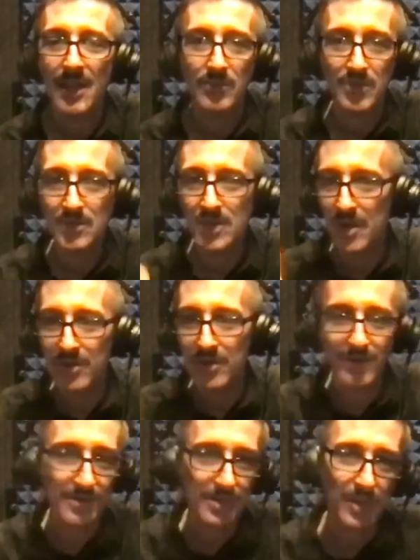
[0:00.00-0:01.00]
you know
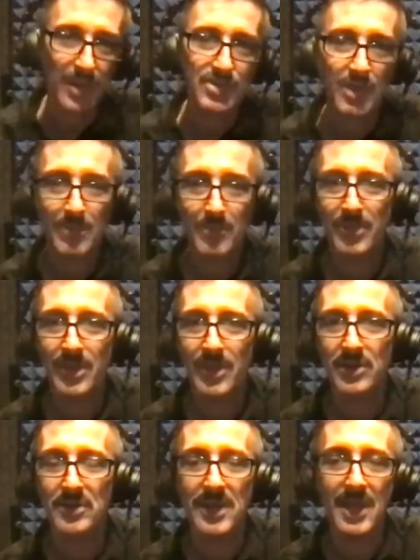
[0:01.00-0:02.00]
her, great trumpet
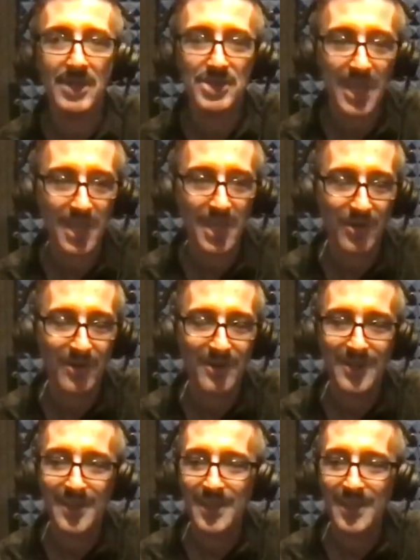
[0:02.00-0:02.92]
player, great educator.